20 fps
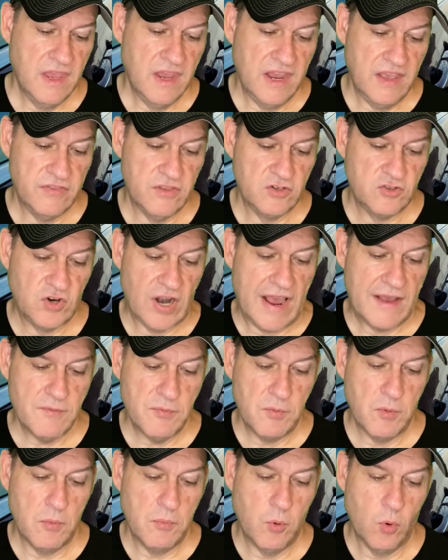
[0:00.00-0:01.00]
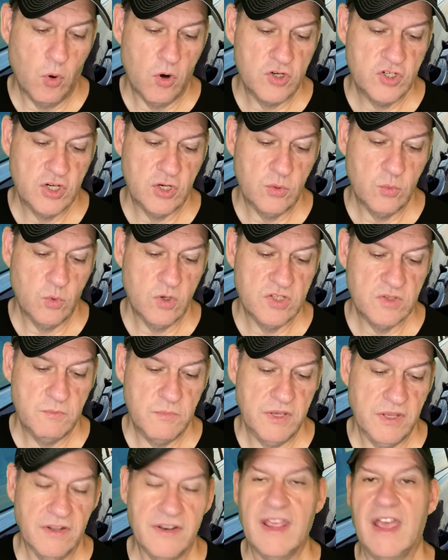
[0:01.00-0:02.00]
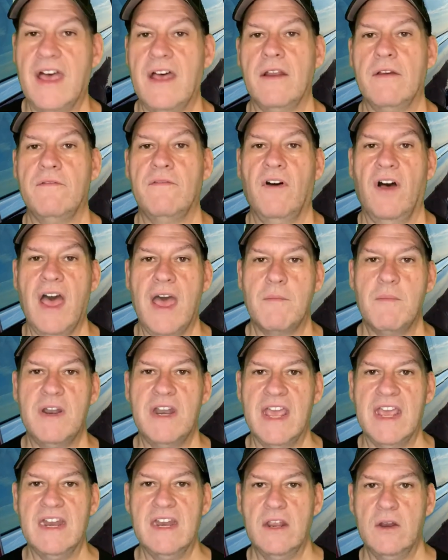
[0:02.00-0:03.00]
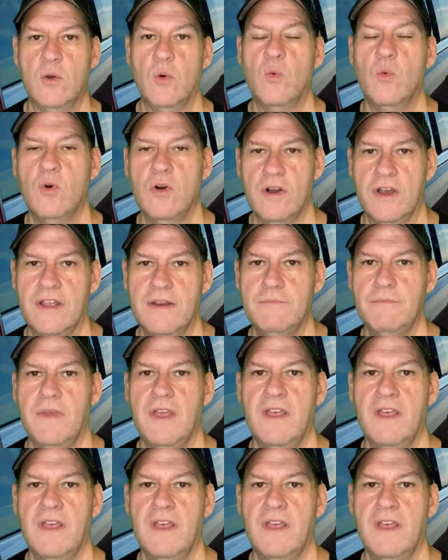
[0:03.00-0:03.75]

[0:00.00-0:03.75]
and the drivable portion was built out of laminated wood.